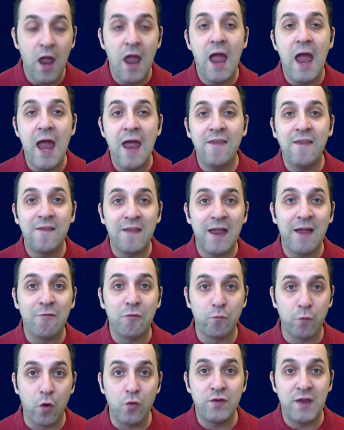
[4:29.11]
And that they have
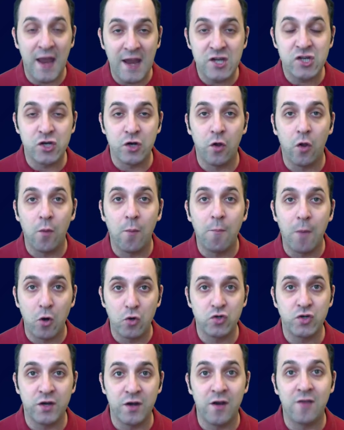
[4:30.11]
rotational
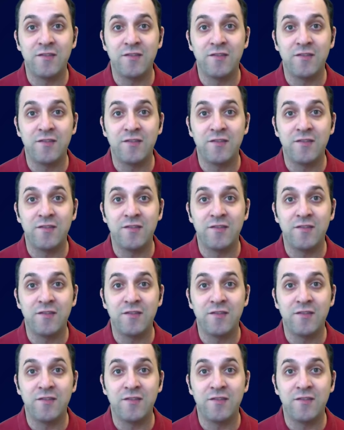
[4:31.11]
motion,